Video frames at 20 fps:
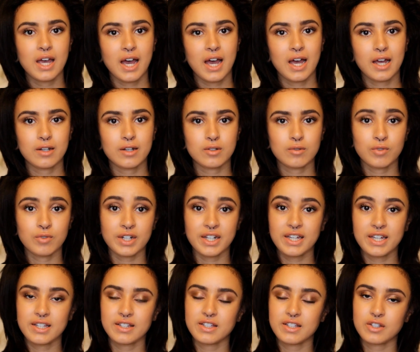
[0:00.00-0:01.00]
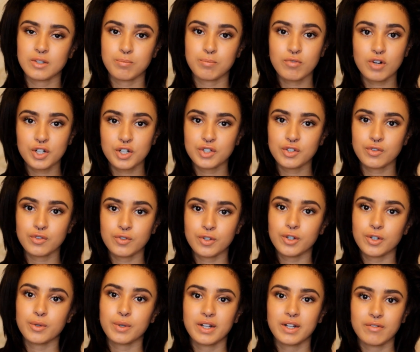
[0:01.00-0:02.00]
and really easy to brush
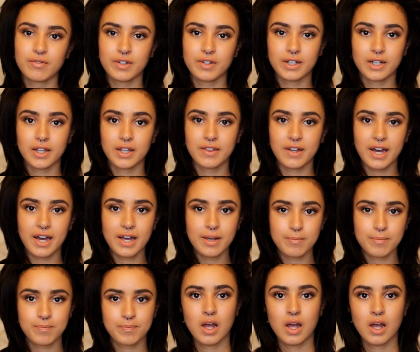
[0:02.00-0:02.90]
through and everything like that.